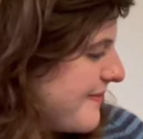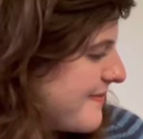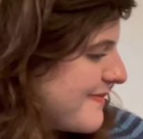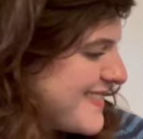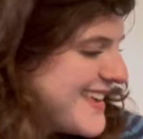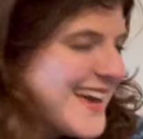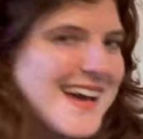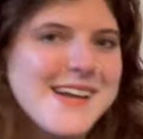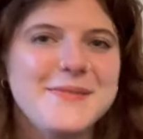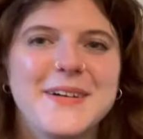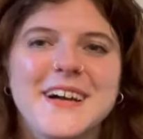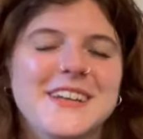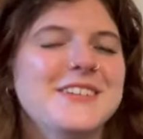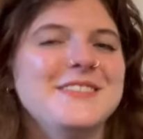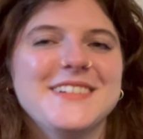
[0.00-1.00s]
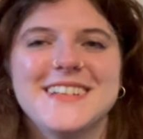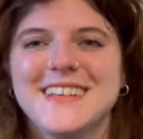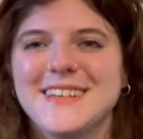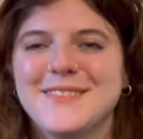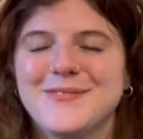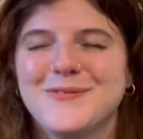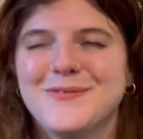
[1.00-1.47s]
yeah, I've had a
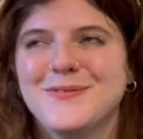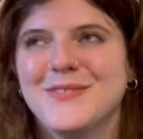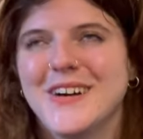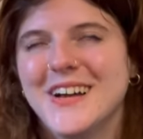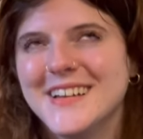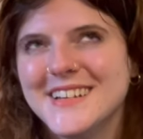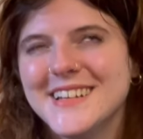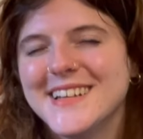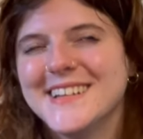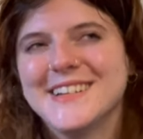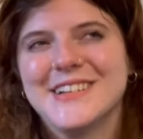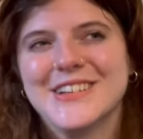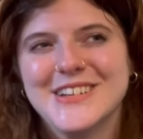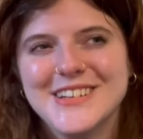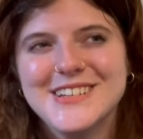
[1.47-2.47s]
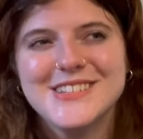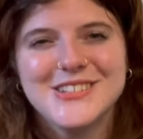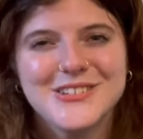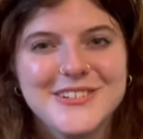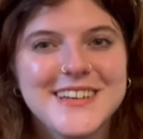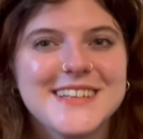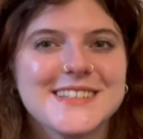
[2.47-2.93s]
really fun and good
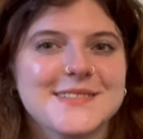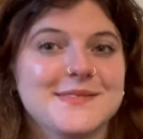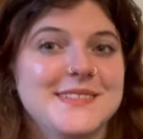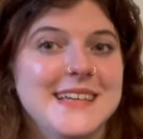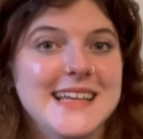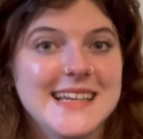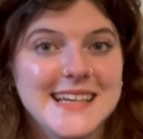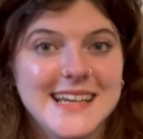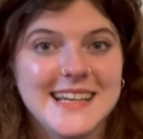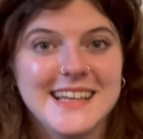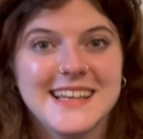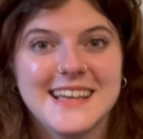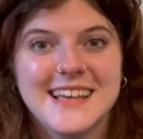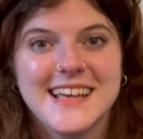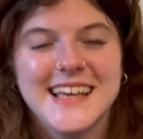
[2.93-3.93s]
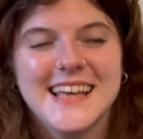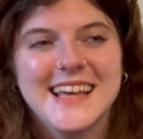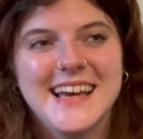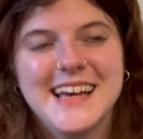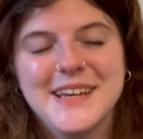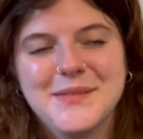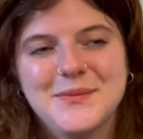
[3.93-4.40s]
2 weeks of knitting.
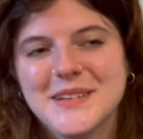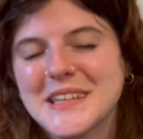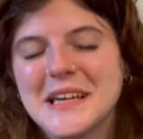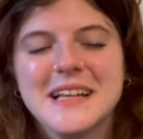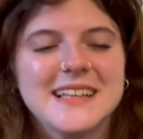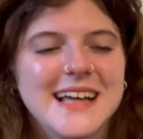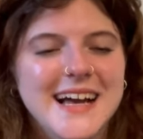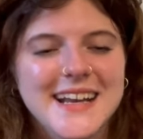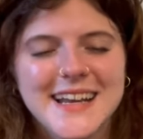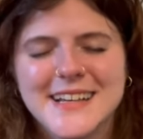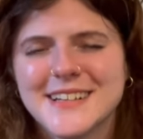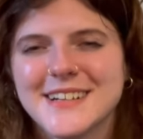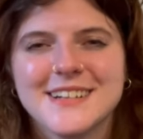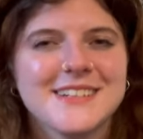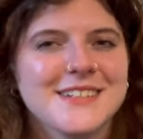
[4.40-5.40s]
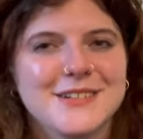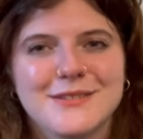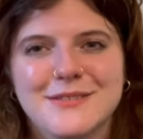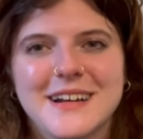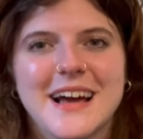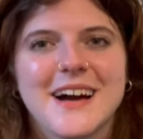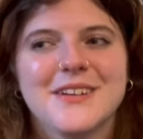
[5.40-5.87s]
I'm really glad I turned it
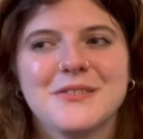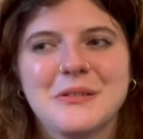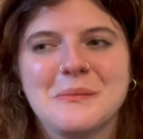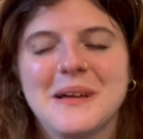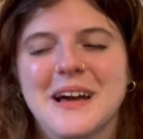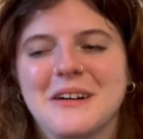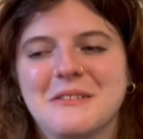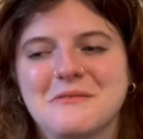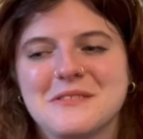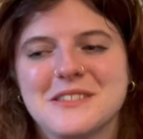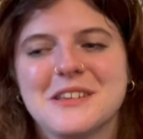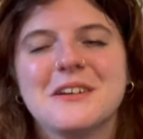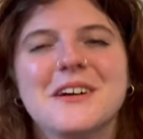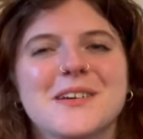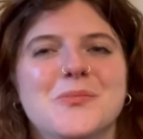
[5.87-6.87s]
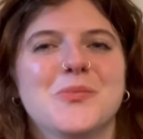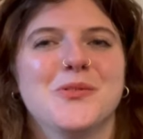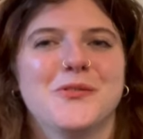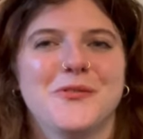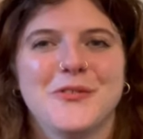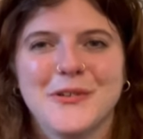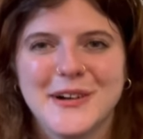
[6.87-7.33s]
around from how it was going
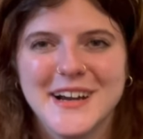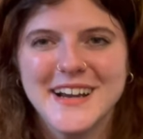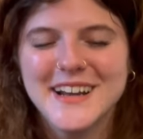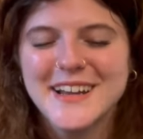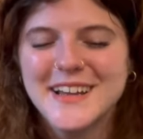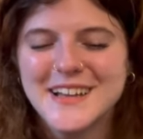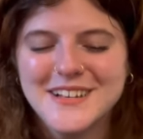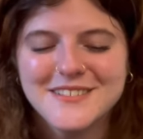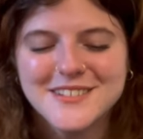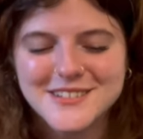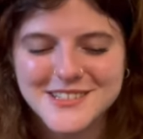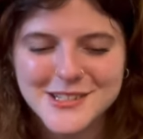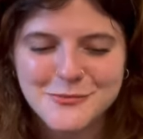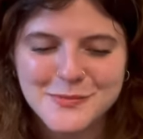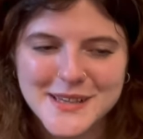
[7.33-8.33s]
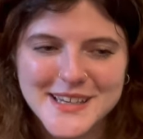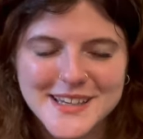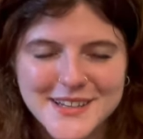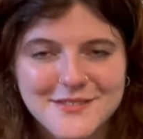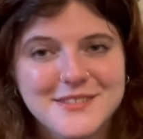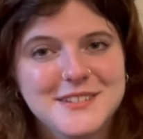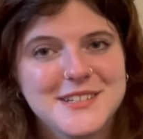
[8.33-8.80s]
before, which was a
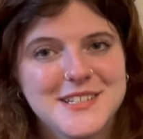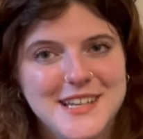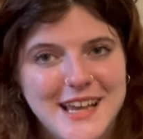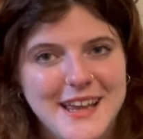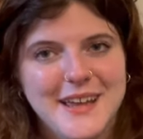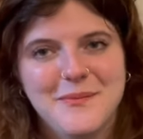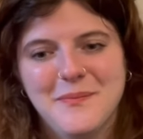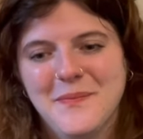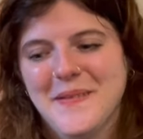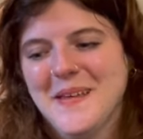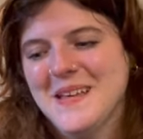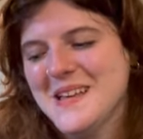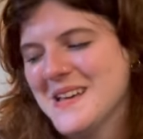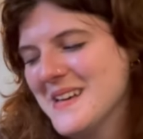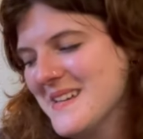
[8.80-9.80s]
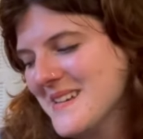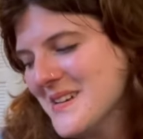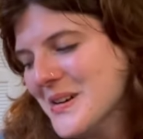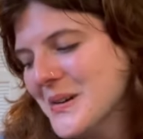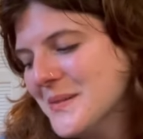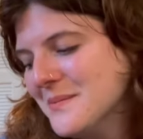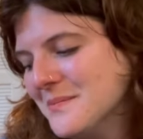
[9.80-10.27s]
bit of a shame.
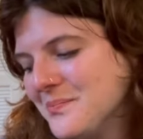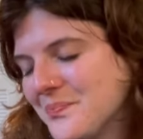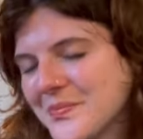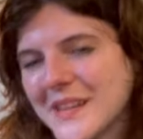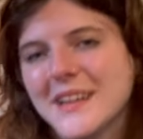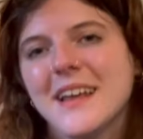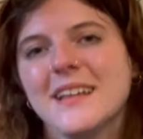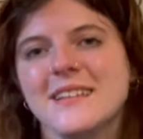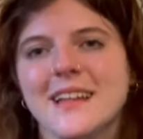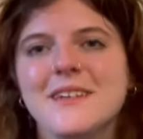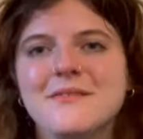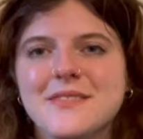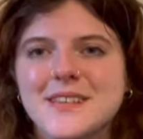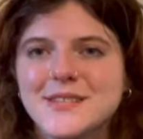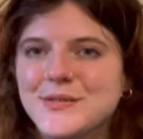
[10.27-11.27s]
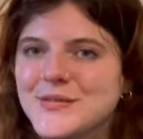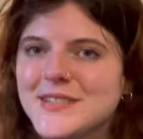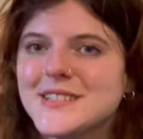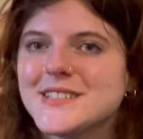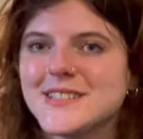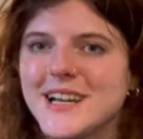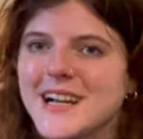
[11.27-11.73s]
And I love this
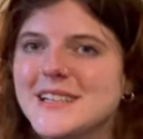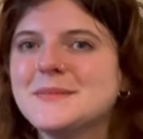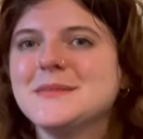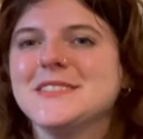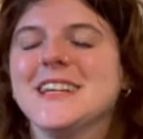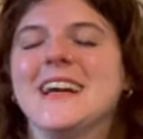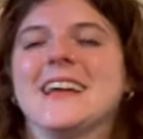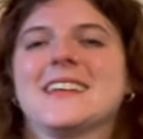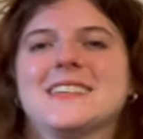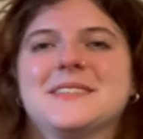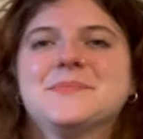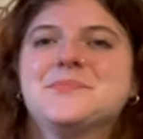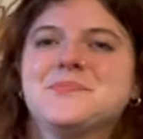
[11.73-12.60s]
finished object.